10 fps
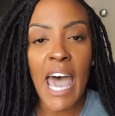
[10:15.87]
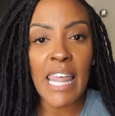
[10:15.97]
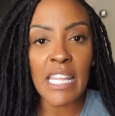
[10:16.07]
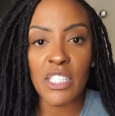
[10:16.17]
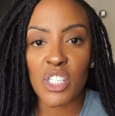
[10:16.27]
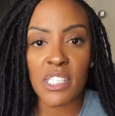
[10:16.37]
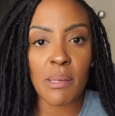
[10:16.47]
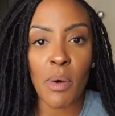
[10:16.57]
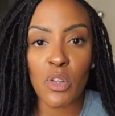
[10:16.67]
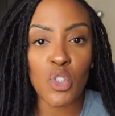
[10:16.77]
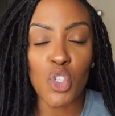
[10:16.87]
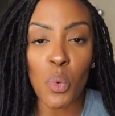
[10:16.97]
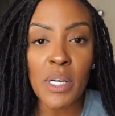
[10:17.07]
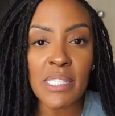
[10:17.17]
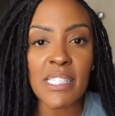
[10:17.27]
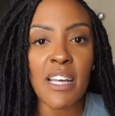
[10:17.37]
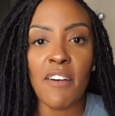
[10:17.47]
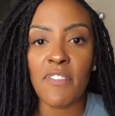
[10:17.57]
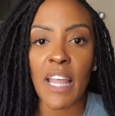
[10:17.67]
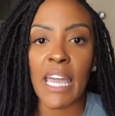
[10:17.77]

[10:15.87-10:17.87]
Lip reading: and then just some other joint stuff.